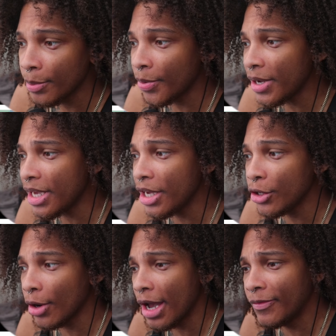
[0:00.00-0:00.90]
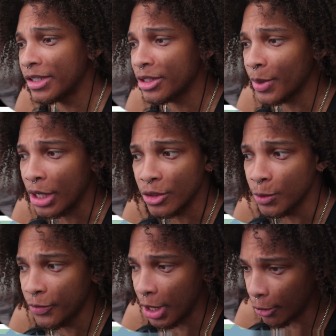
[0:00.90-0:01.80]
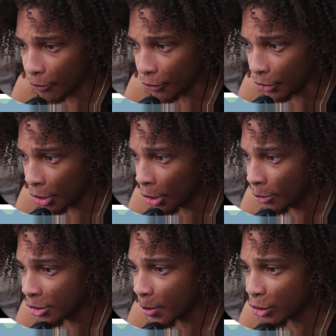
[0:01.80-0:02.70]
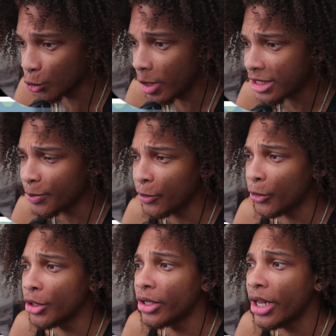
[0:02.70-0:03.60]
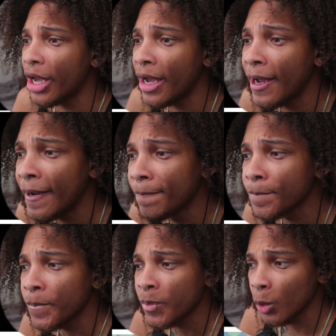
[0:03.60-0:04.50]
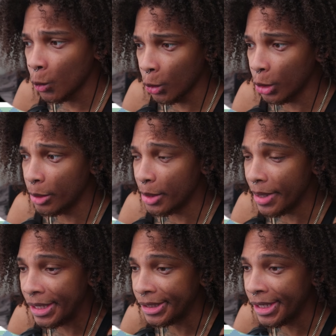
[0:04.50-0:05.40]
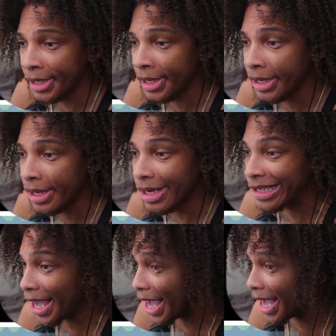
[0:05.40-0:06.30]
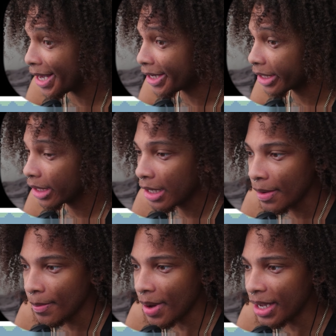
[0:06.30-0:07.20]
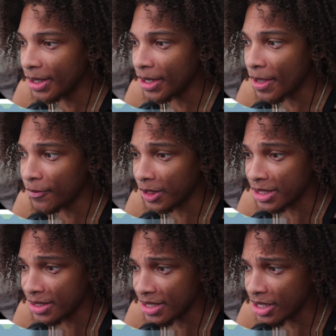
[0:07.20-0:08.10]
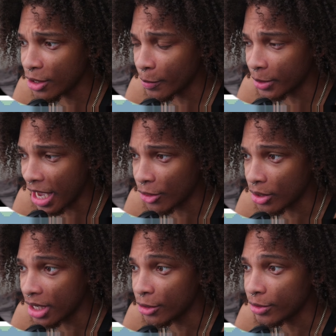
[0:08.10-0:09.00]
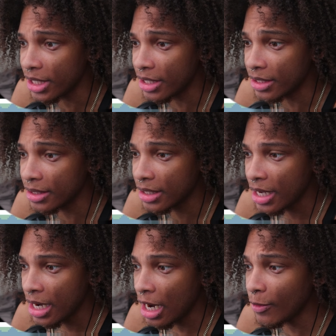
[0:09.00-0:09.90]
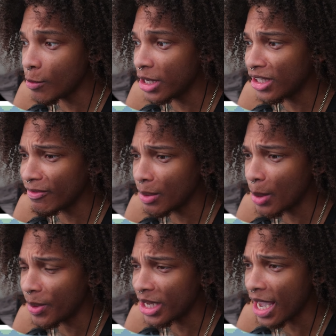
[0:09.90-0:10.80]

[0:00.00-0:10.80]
preheat your ovens because we've got a very special recipe for you today. We're going to be making a cake. My lovely assistant here will gather the ingredients. Everyone give them a big